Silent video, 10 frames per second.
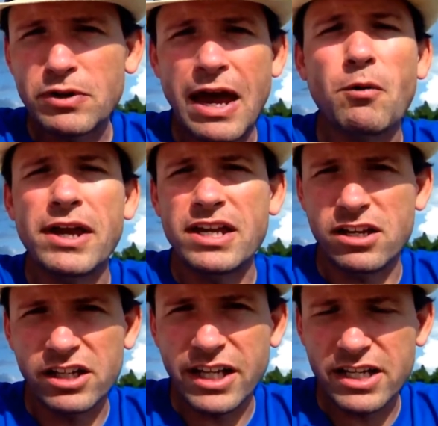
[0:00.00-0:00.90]
That way he
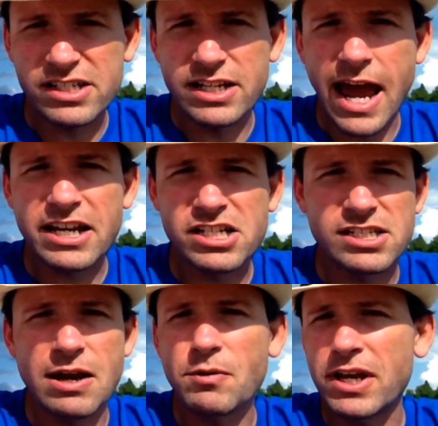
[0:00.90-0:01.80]
could get his
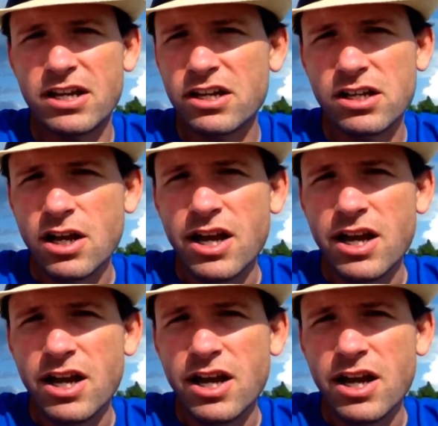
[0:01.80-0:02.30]
connections. That way he could.